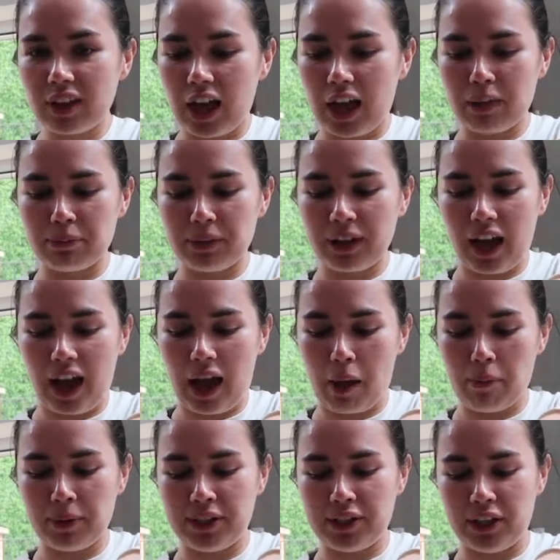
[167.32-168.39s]
I'd be
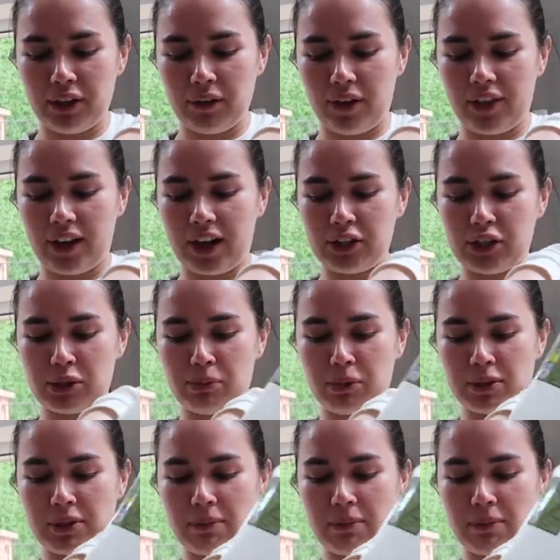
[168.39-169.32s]
happy to. And then I just put